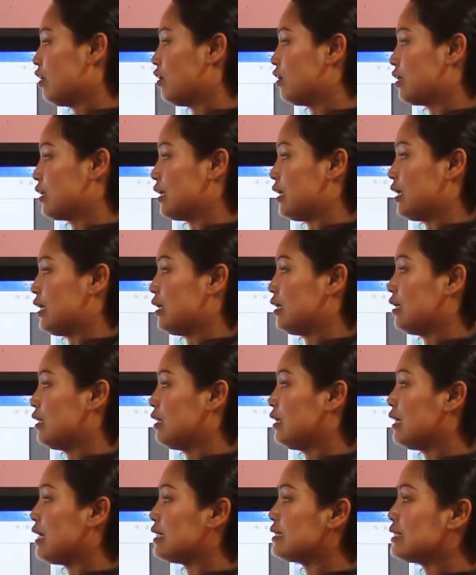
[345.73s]
Okay,
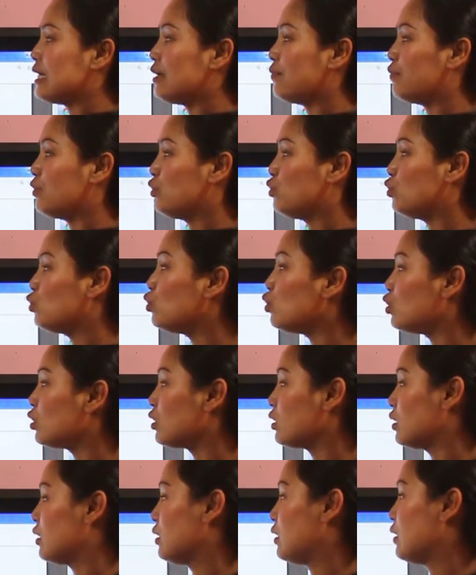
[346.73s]
let's have a
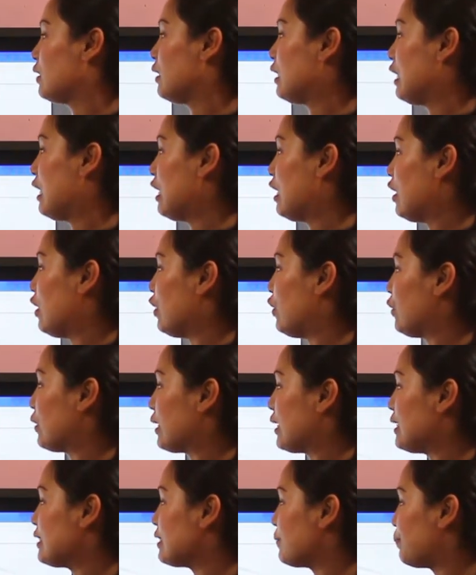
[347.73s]
look.
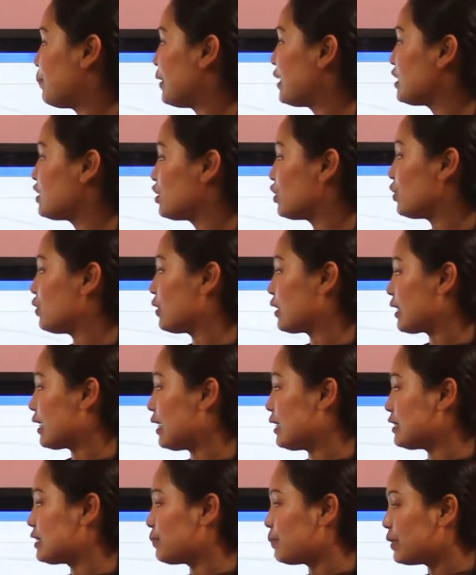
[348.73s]
Okay, it's a picture,
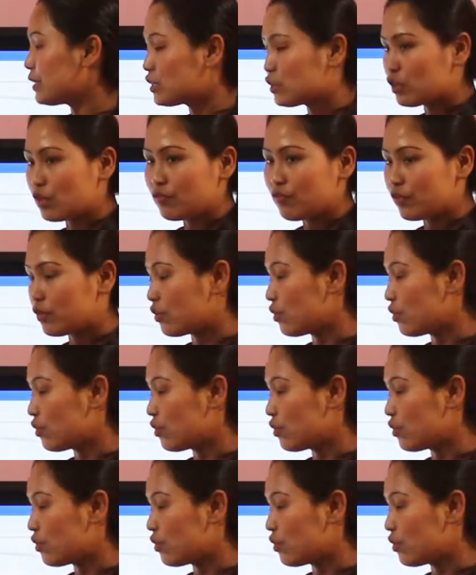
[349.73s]
okay? It's a picture of a